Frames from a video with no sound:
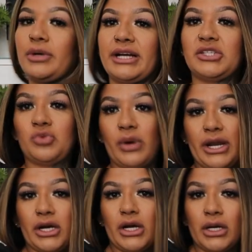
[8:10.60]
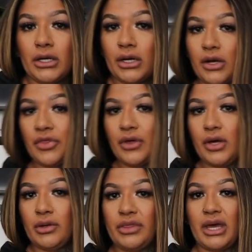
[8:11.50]
neck sweater girl
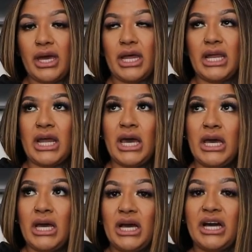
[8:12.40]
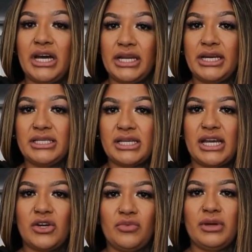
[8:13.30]
though than hoodies.
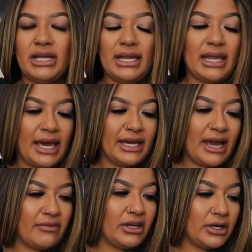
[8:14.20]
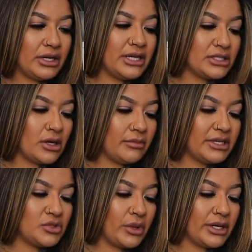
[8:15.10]
I don't really like having hoodies on
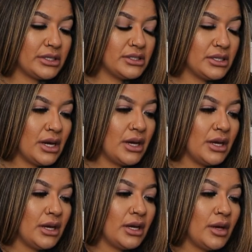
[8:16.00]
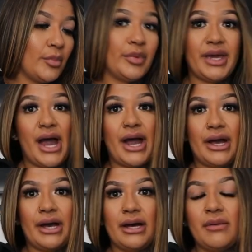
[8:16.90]
my sweaters. But yeah,
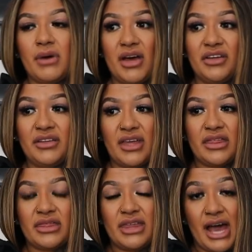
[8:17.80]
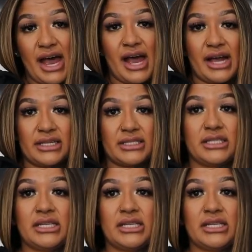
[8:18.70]
um, other than that,